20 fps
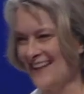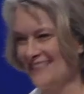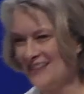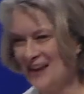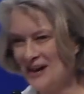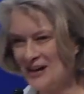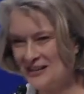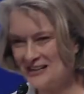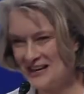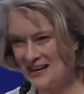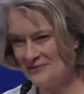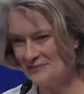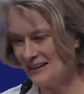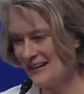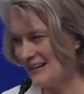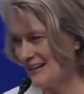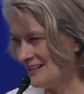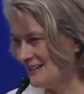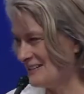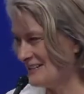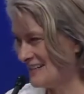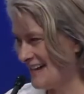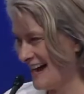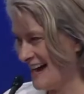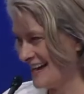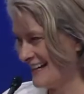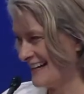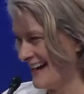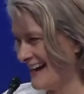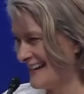And they're coming here
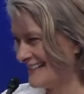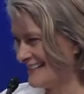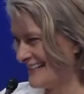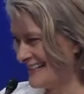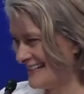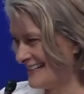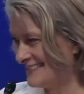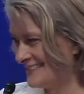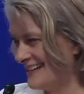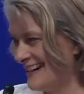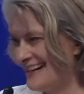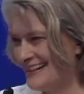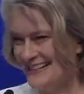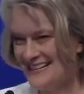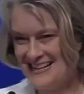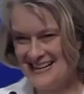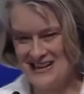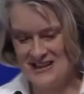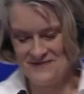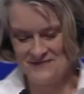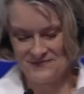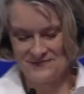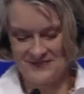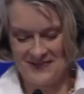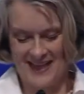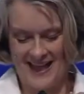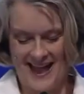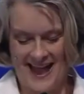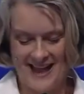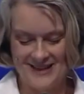tonight, I think, right?
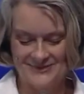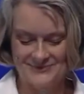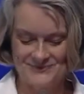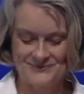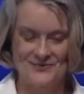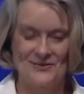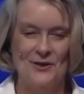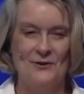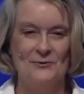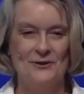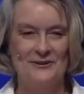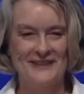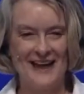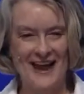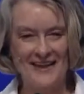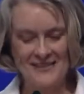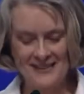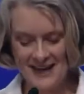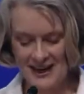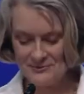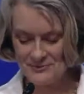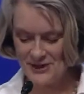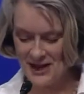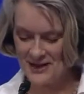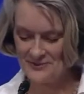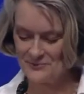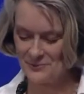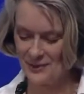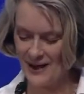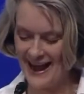Well, now that I'm
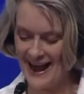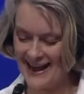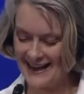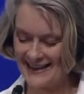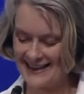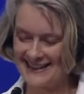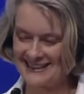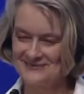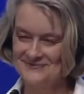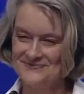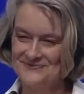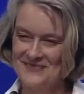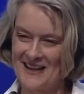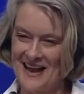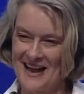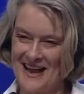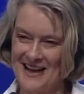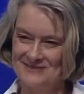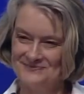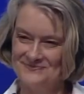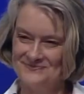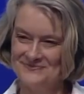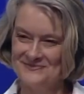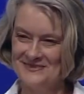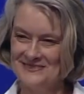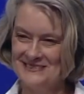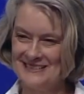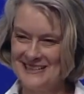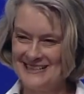done bragging, I'd